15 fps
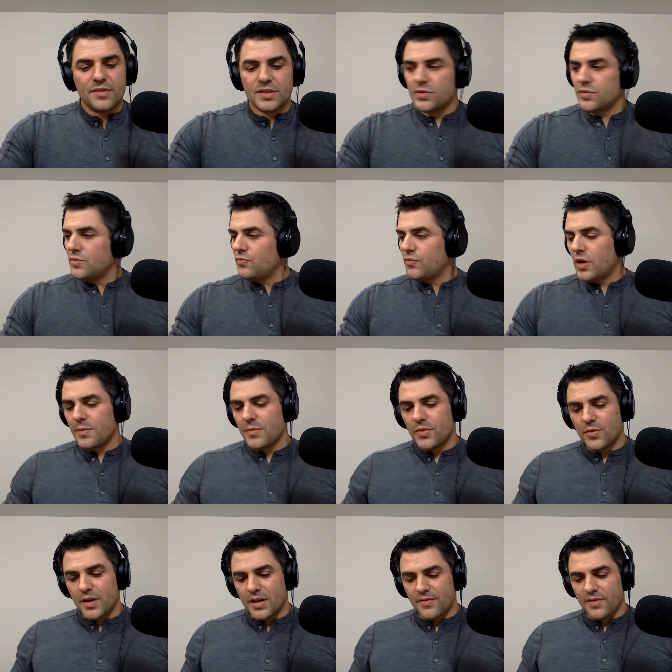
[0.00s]
Let's run them
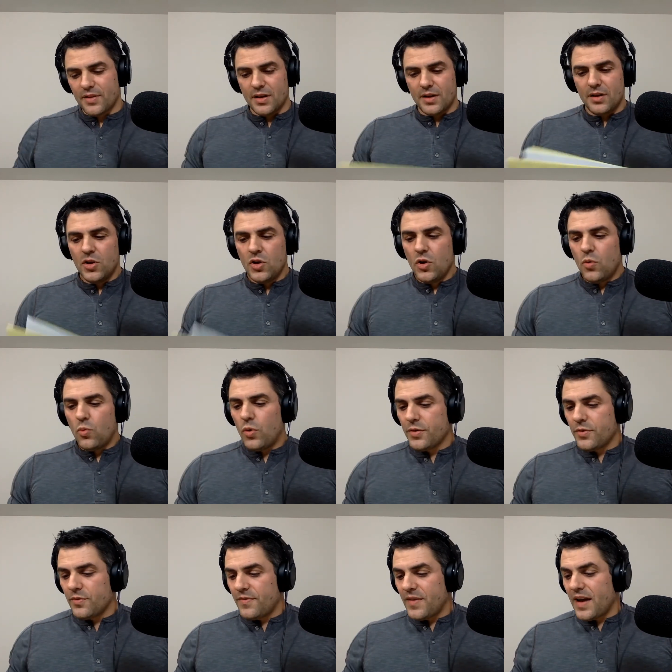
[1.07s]
through. I'll give you the one
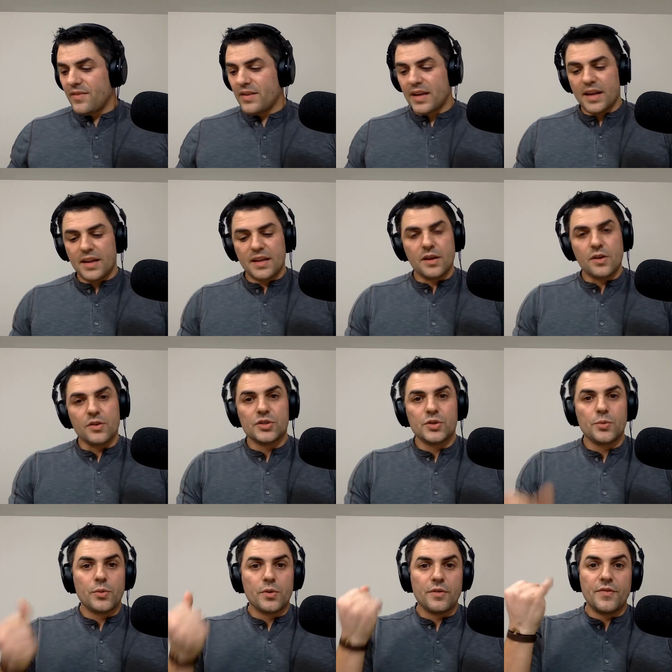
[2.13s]
through five again here.
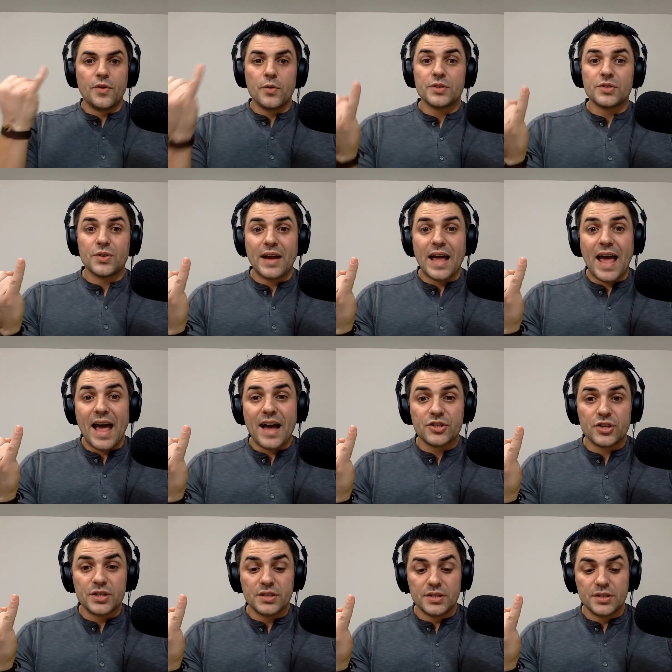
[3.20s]
So we want to focus on
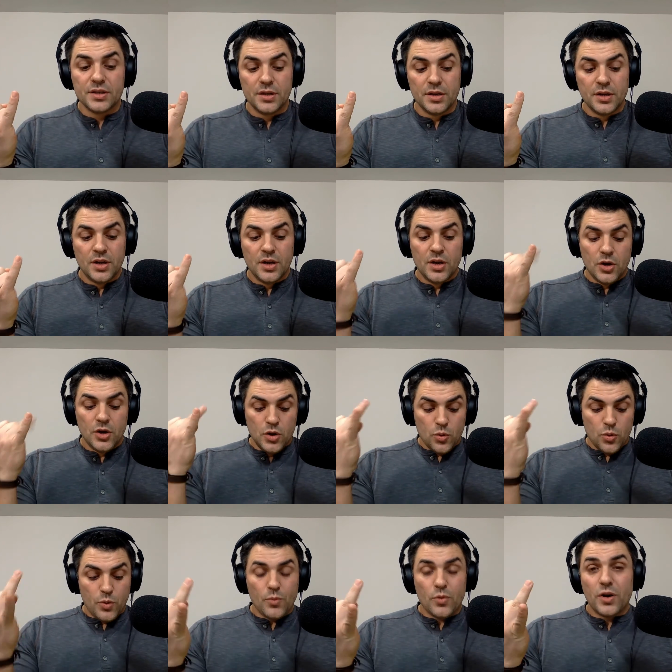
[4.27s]
actions.
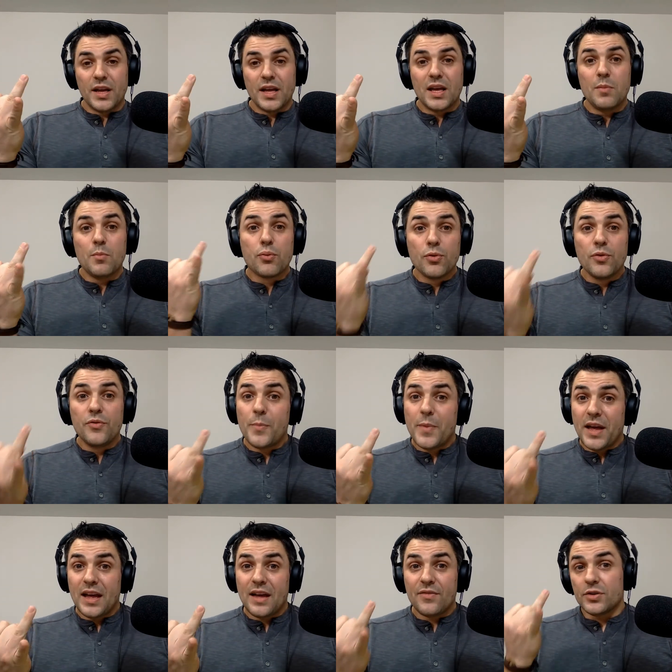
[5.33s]
We want to improve a
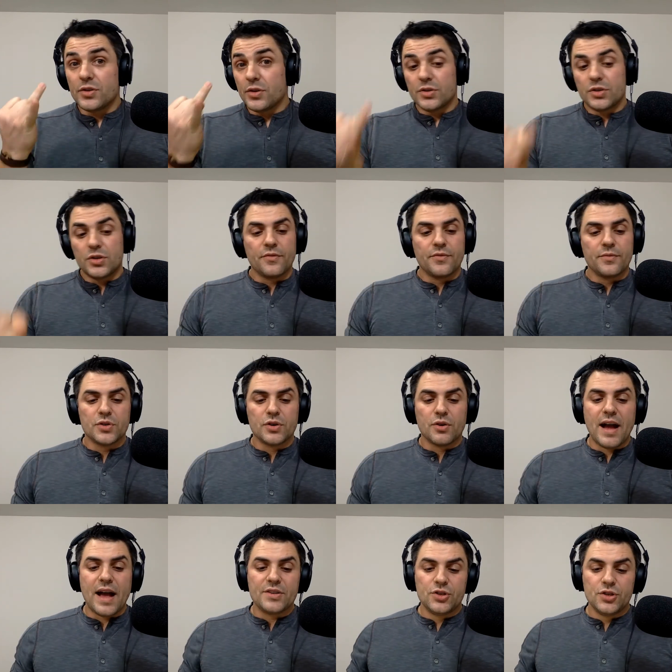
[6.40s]
behavior. Don't start from
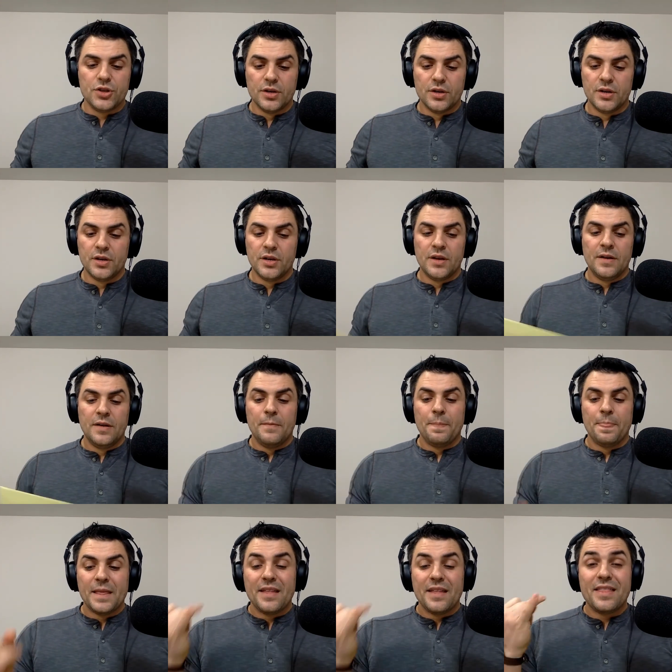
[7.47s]
scratch.
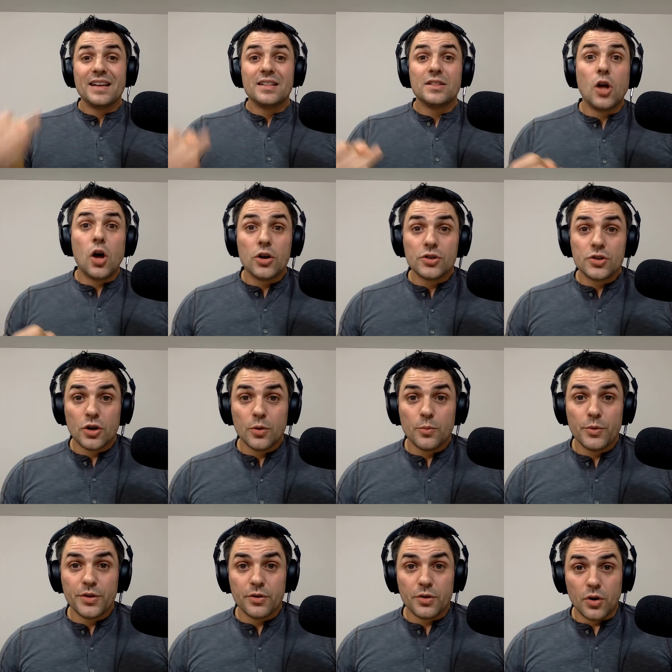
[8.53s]
Think long term
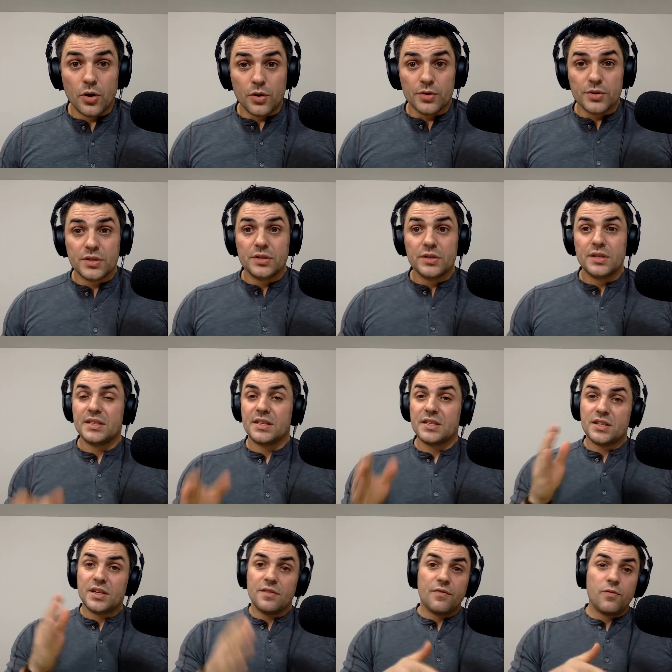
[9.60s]
with your goals. This
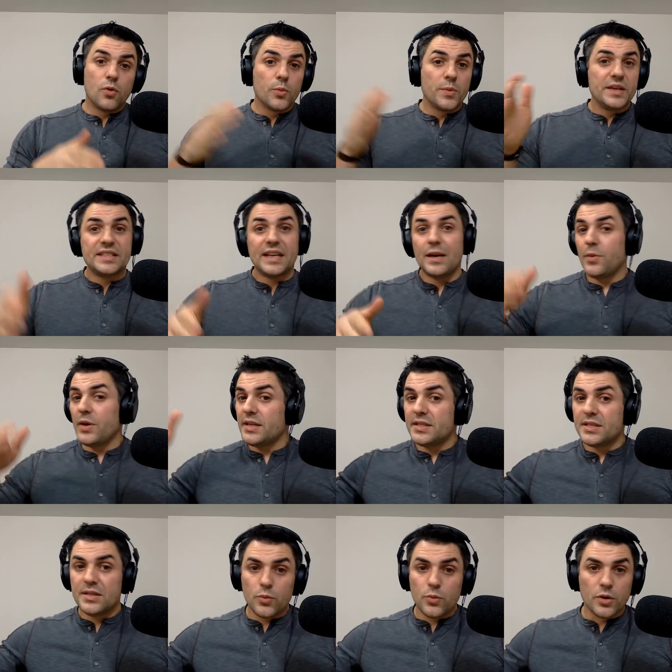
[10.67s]
isn't four weeks, eight
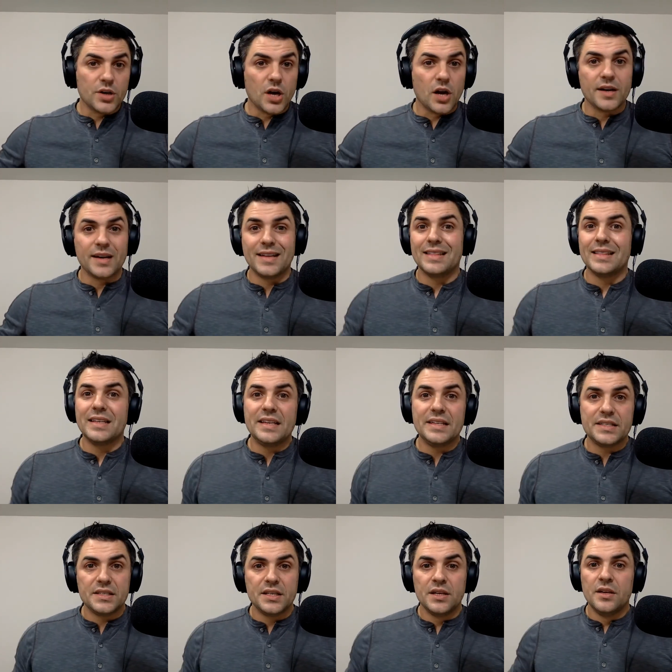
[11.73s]
weeks. We're talking at
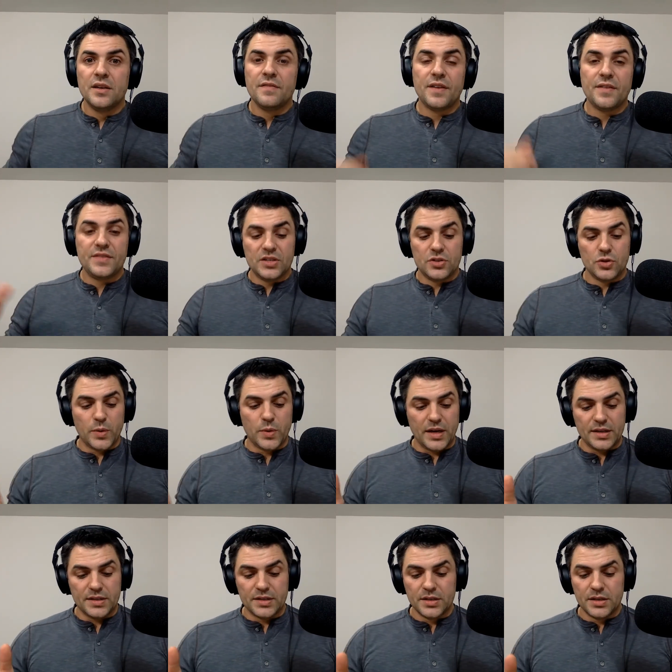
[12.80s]
least 52
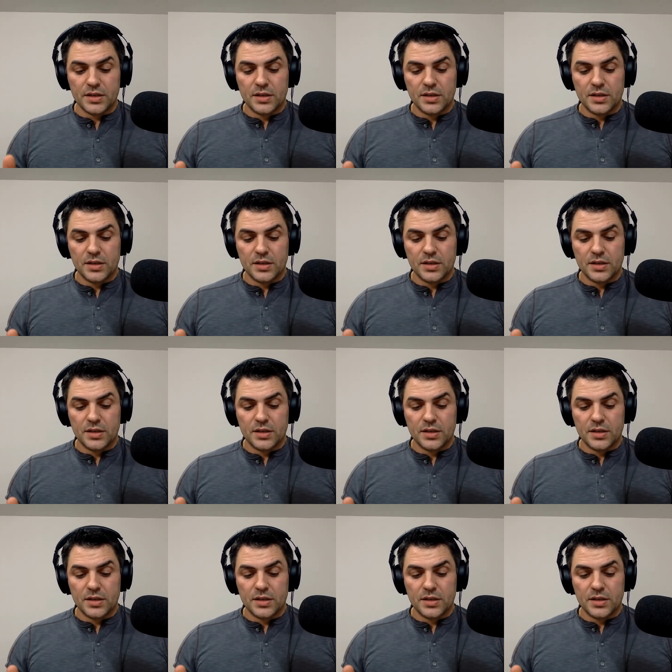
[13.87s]
weeks.